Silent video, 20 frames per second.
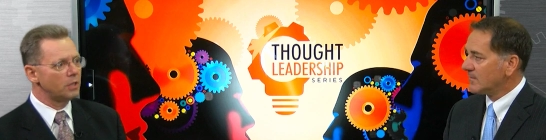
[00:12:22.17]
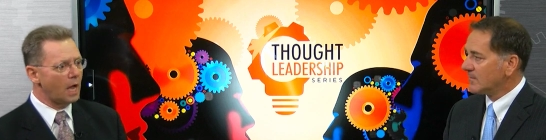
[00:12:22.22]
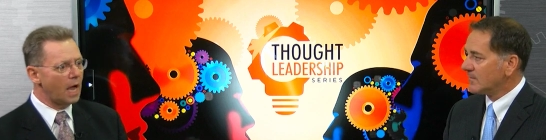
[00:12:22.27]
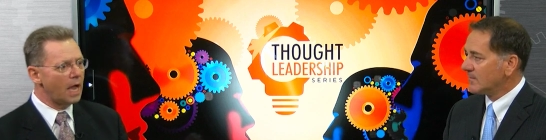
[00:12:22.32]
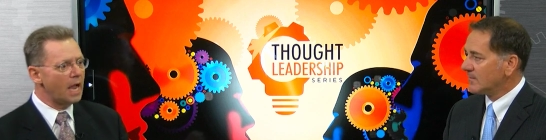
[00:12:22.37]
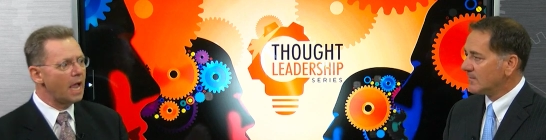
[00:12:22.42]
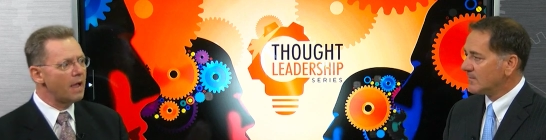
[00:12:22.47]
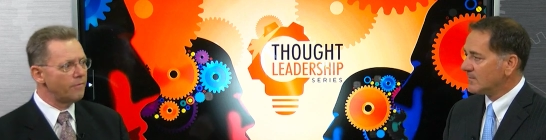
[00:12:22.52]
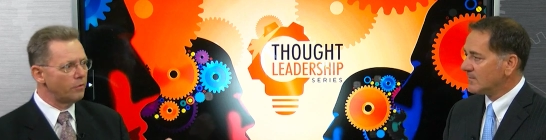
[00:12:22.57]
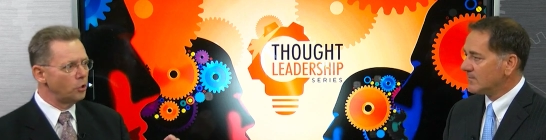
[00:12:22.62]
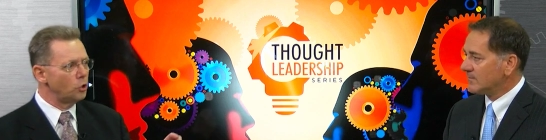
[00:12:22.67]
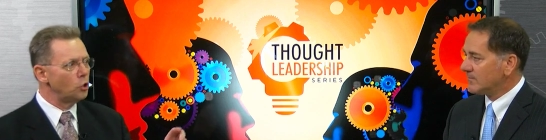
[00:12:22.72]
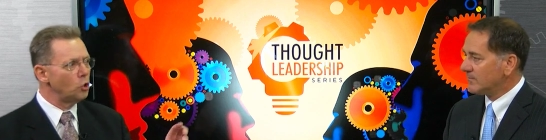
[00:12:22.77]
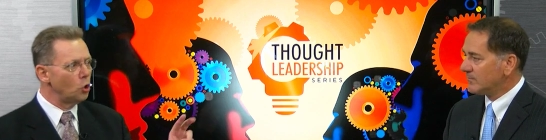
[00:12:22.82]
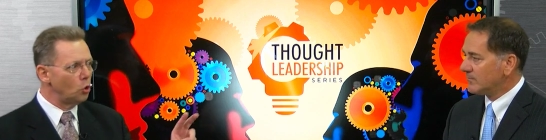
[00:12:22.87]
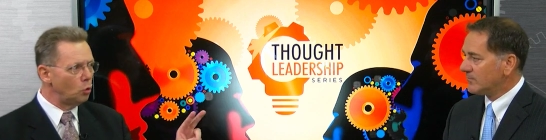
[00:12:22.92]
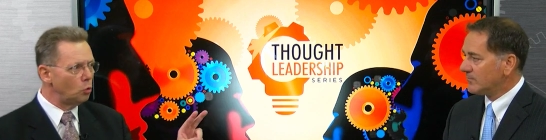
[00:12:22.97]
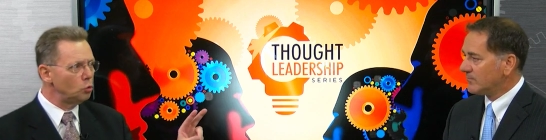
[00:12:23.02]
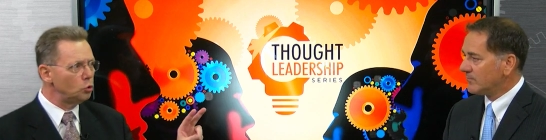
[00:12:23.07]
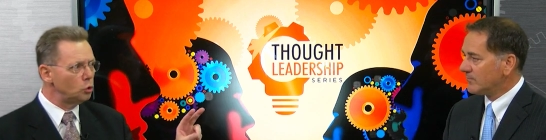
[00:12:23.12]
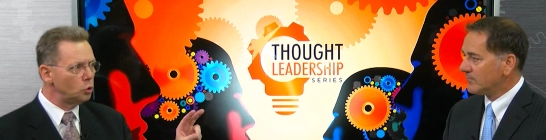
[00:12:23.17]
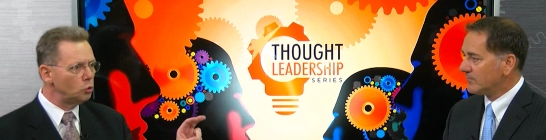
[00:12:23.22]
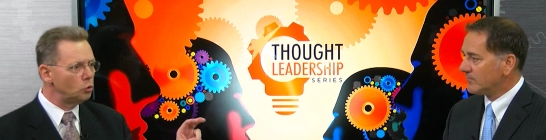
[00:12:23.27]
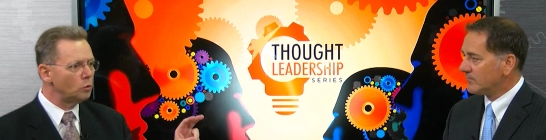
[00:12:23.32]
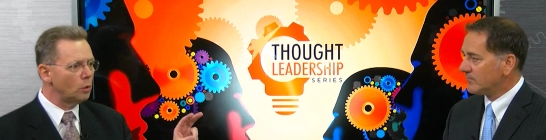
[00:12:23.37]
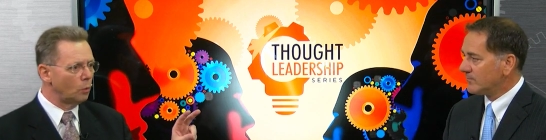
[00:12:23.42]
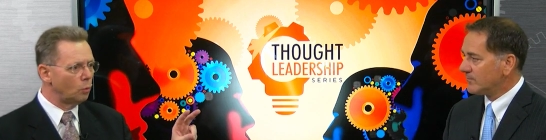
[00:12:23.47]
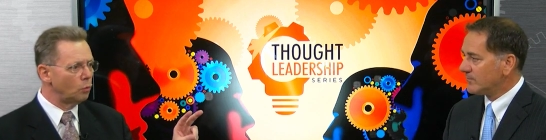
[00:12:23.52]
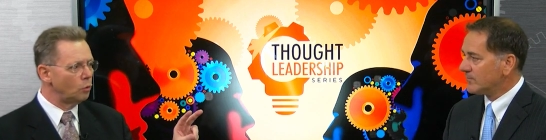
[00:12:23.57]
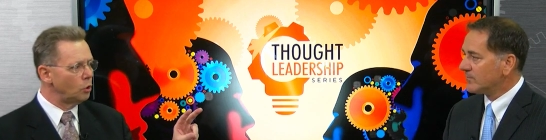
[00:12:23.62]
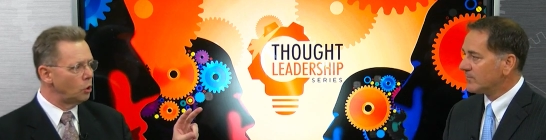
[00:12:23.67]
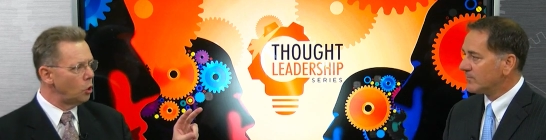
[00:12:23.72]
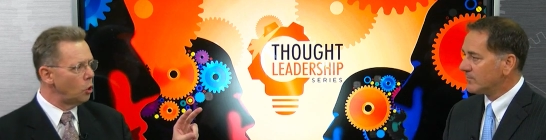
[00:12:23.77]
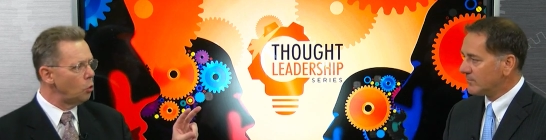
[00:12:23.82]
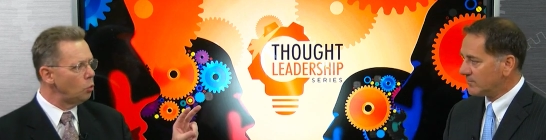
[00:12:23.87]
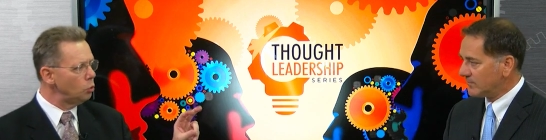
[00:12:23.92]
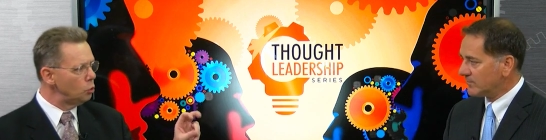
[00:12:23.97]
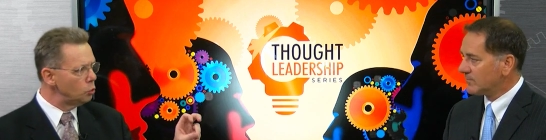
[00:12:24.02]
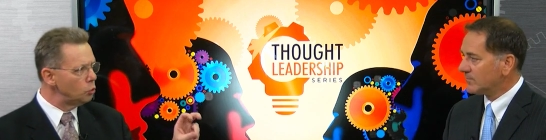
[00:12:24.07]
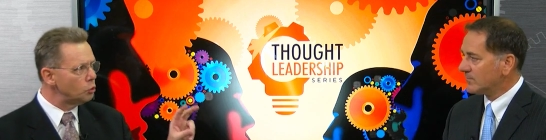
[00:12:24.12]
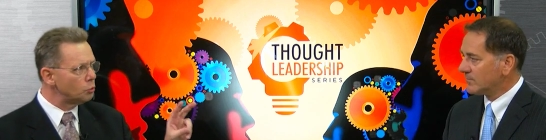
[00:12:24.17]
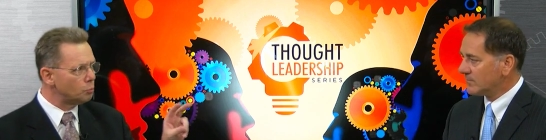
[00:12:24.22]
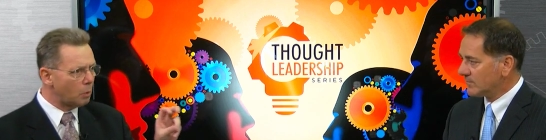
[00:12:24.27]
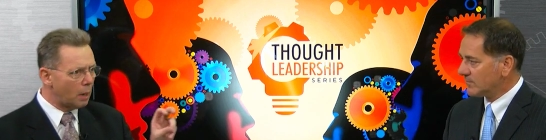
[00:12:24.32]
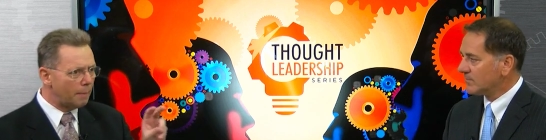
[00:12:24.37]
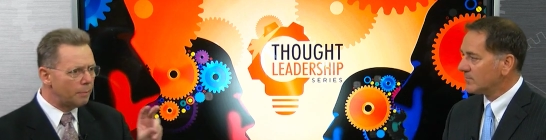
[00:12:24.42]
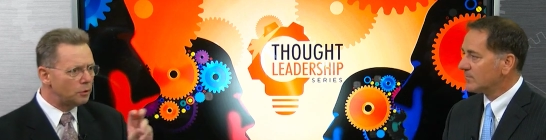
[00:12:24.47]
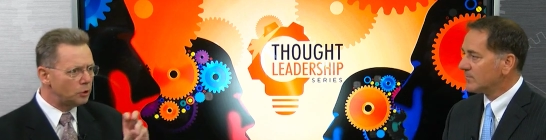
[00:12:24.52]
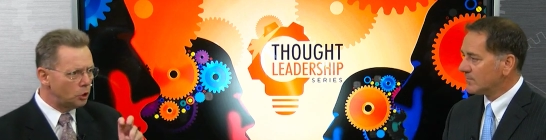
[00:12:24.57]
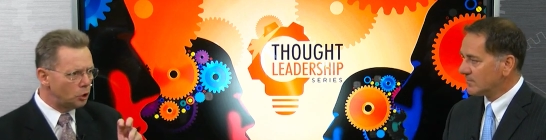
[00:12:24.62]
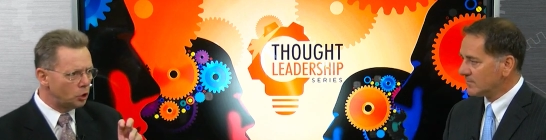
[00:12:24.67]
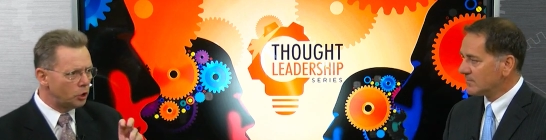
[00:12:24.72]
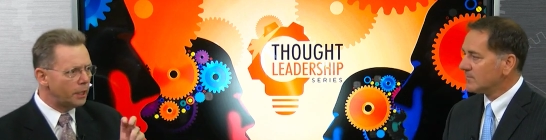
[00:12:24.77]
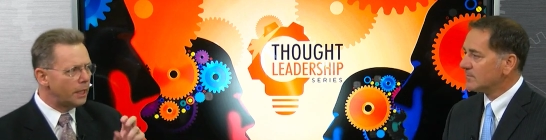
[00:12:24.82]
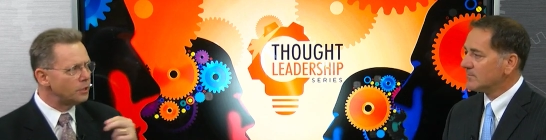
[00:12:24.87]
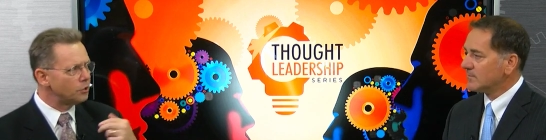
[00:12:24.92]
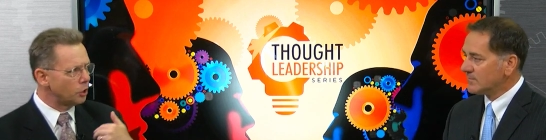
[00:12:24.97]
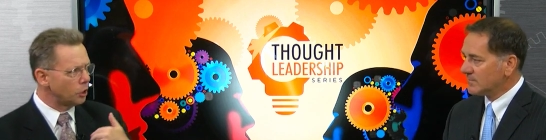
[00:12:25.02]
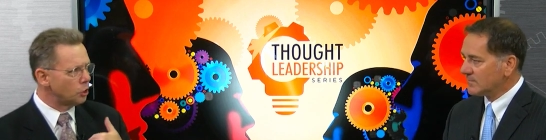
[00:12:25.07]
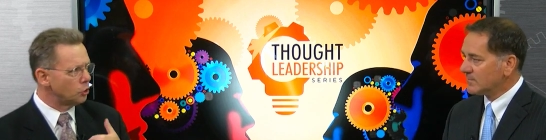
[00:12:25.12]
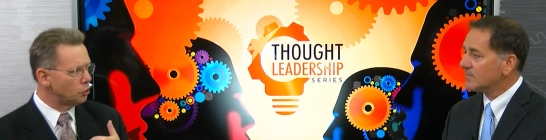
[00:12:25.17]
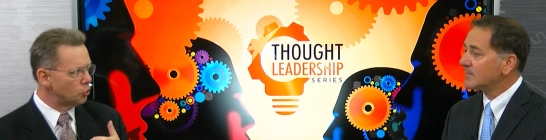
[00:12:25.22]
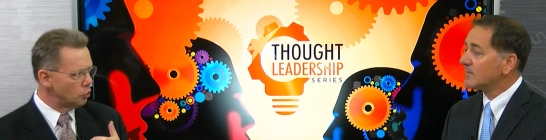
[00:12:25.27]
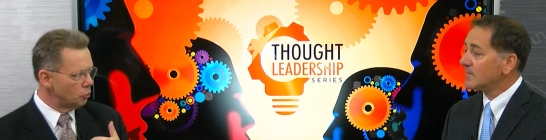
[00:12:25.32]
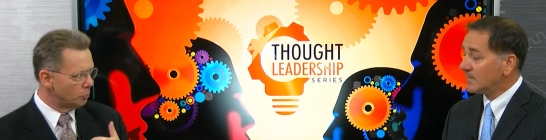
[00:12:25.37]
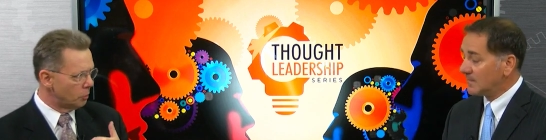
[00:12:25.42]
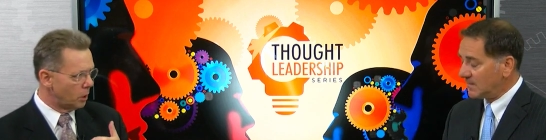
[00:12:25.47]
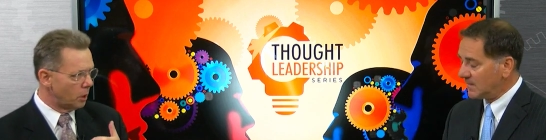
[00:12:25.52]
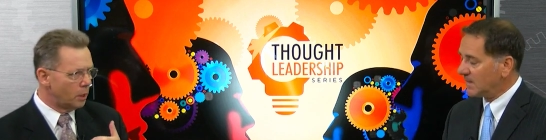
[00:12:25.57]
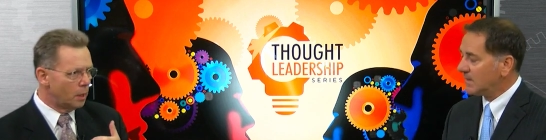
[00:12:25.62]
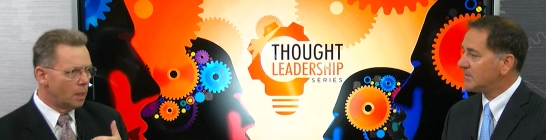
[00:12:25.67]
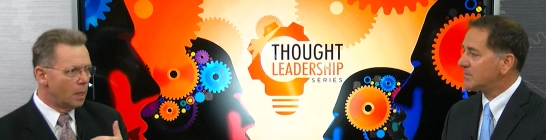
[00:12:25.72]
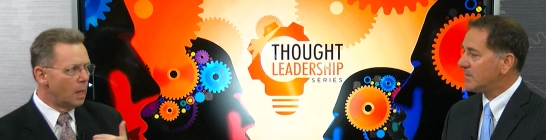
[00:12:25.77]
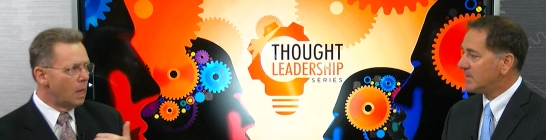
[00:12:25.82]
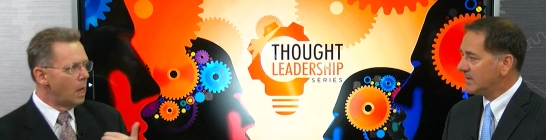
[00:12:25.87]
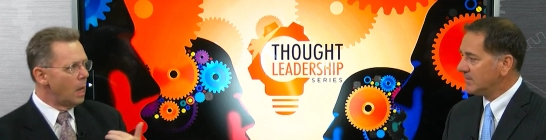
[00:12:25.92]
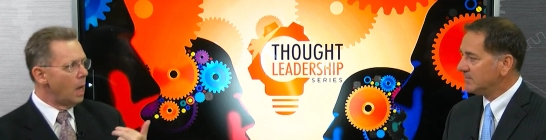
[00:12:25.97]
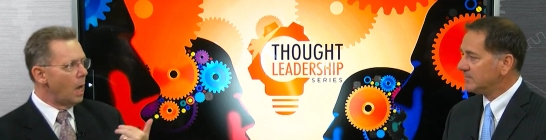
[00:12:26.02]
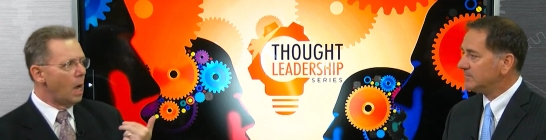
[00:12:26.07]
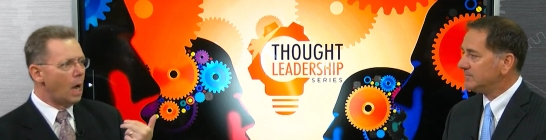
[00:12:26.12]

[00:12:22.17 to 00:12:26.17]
Speaker 1: I have a no lose, a no lose proposition as the consumer. That's right.